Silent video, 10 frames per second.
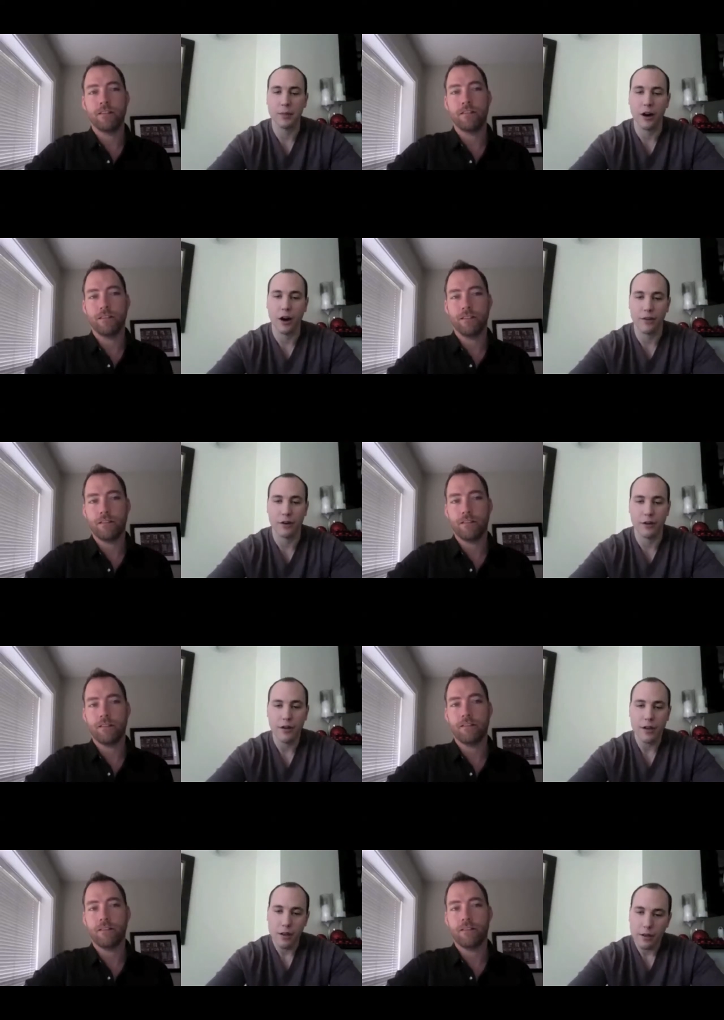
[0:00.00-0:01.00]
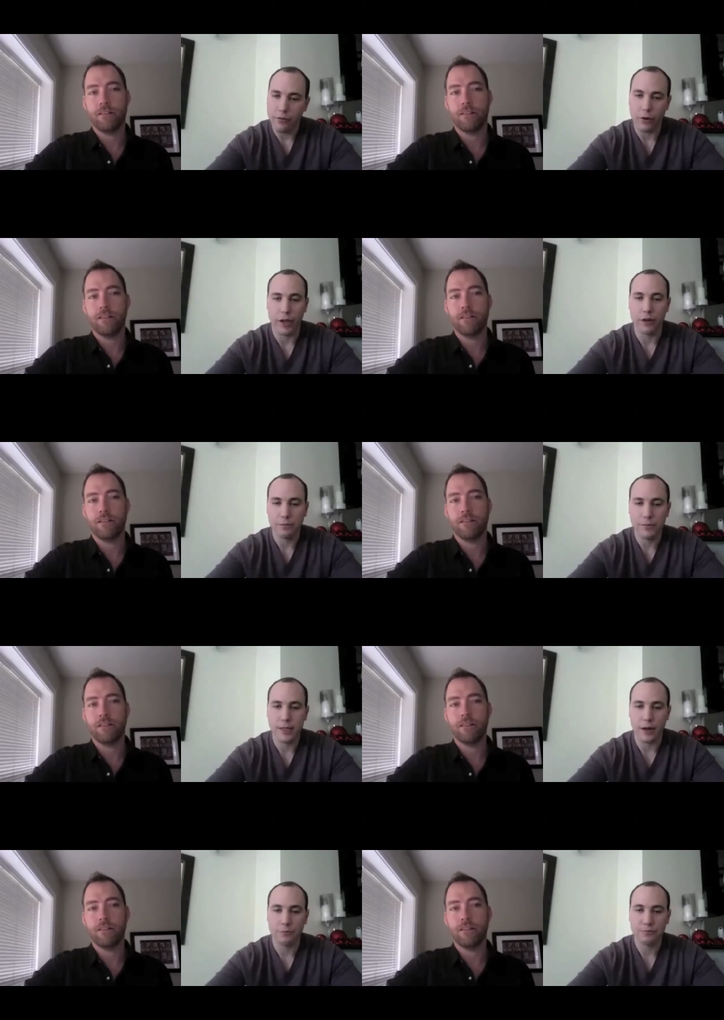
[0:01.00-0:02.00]
Speaker 1: to offer for you.
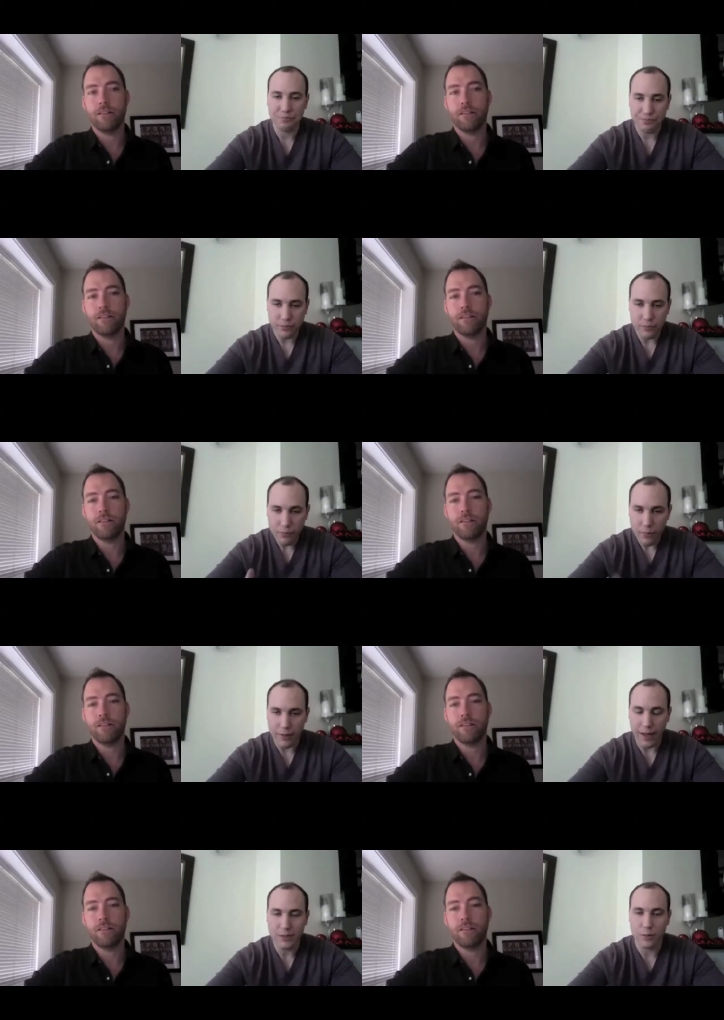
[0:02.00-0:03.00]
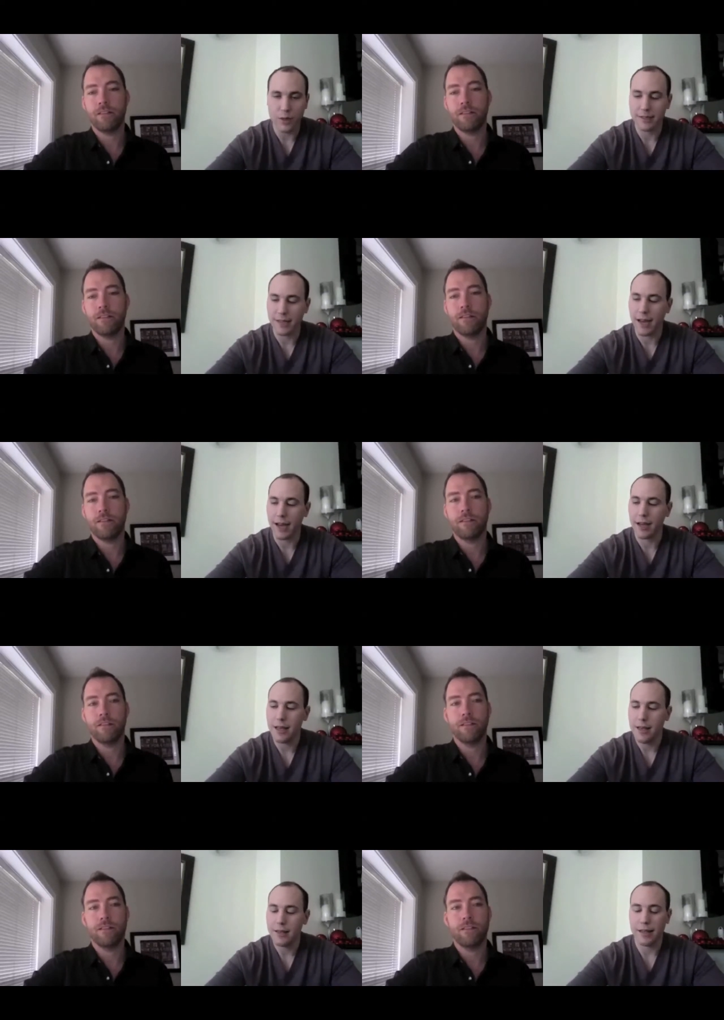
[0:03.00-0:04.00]
So that's what uh,
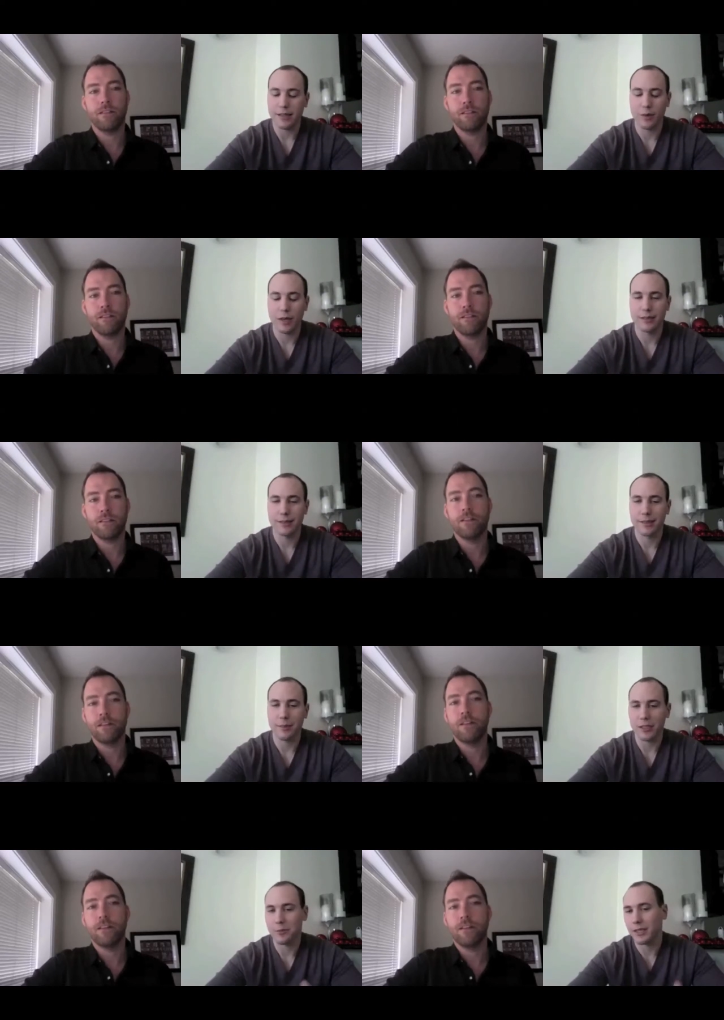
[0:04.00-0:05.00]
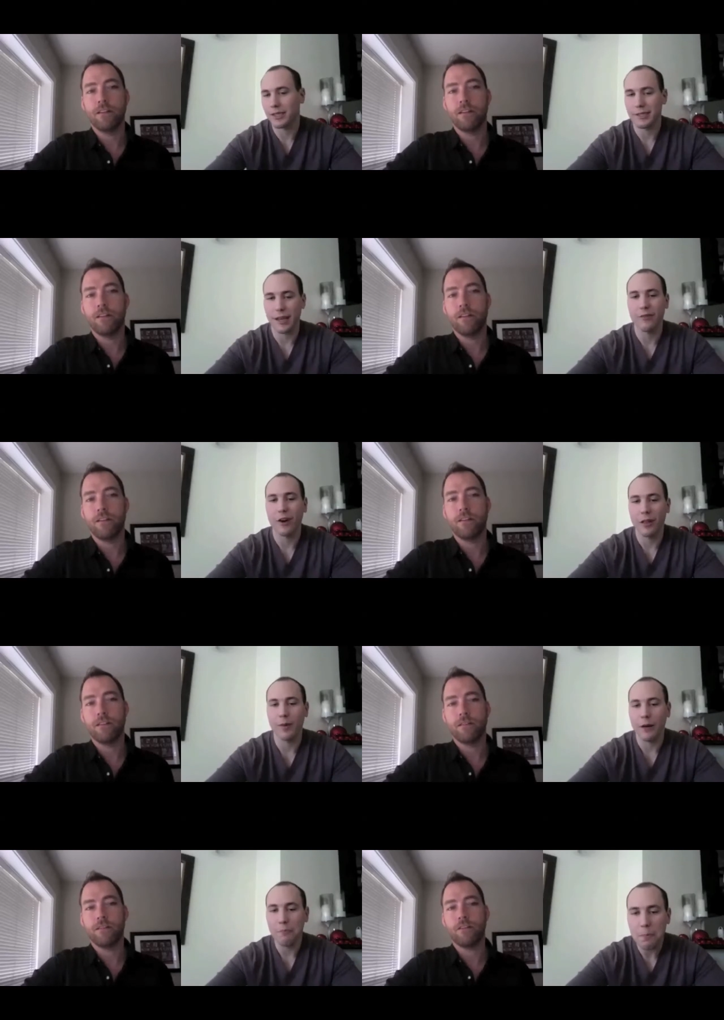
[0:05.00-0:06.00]
that's what Sponsor Pitch is kind of all
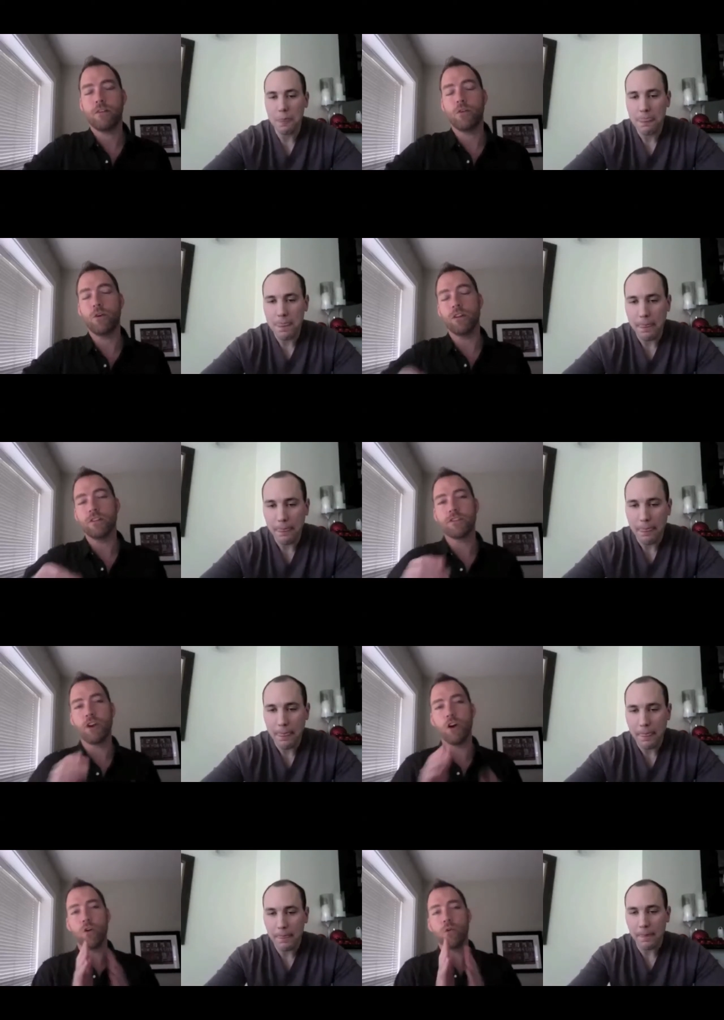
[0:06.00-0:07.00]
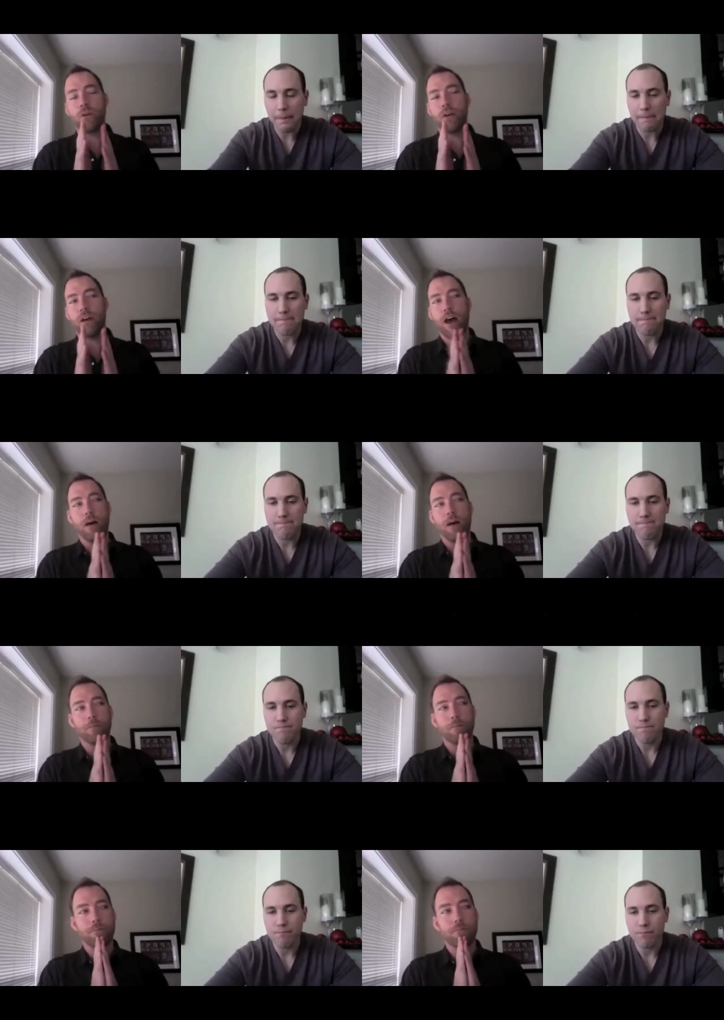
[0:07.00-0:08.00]
about.
Speaker 2: Cool. So
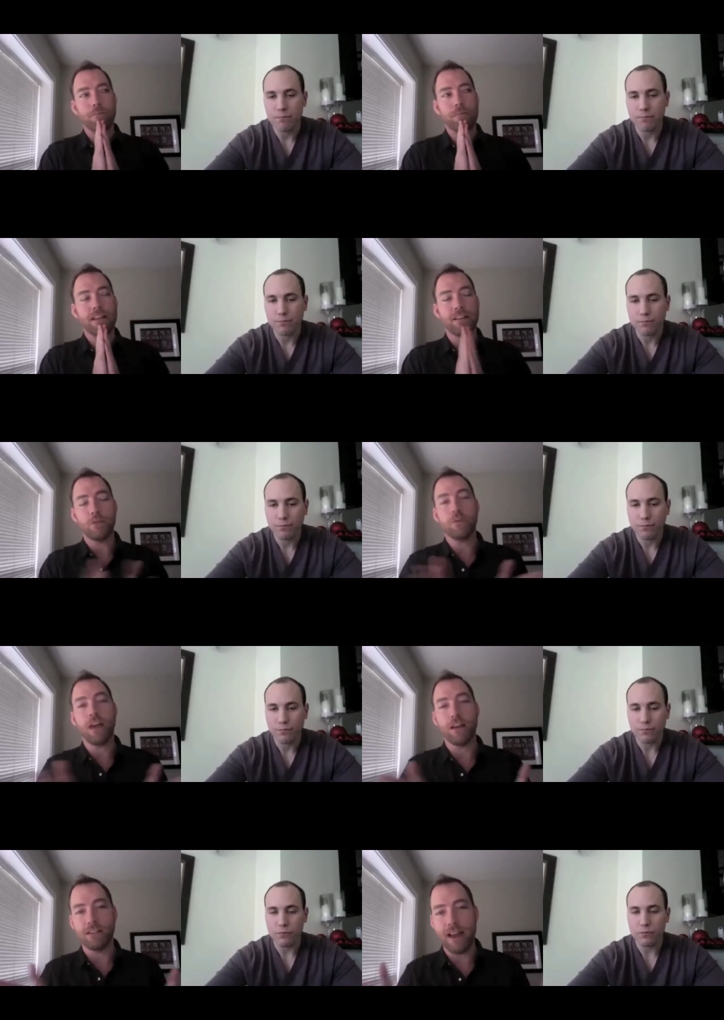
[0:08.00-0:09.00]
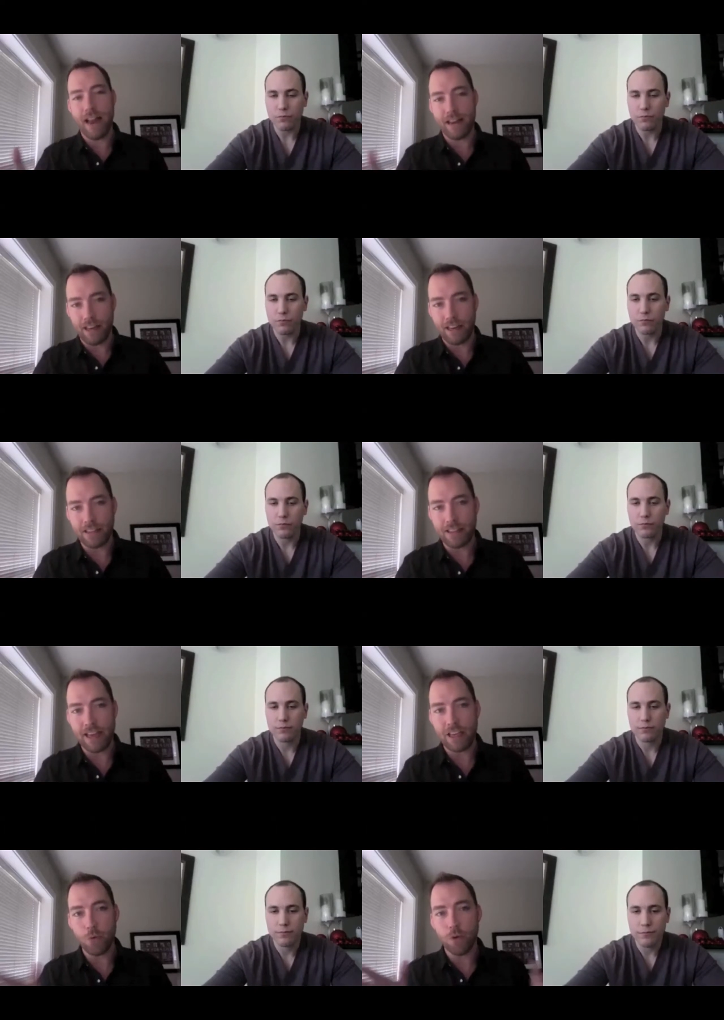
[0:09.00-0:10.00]
um, in two thousand eight, like I say,
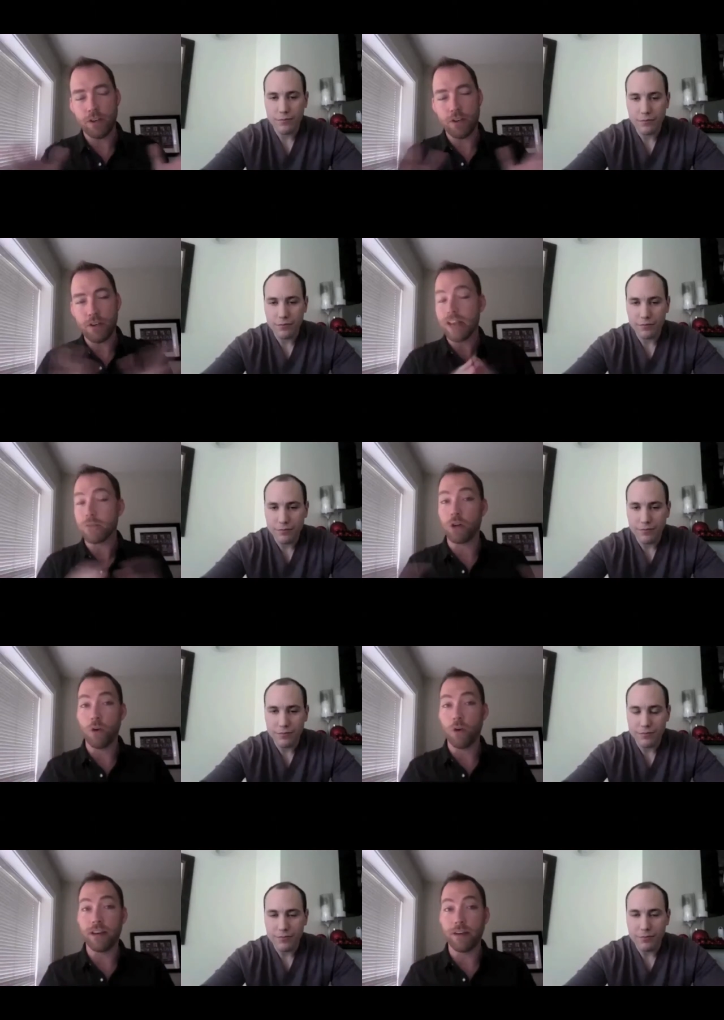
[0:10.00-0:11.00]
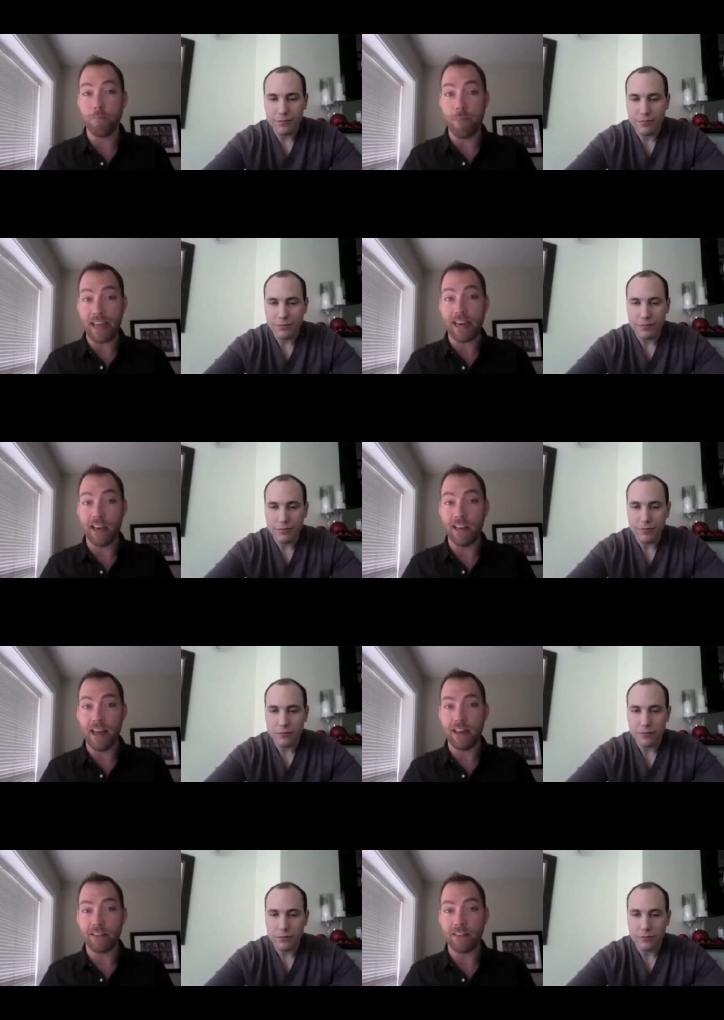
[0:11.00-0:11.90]
you were you guys were going into beta at the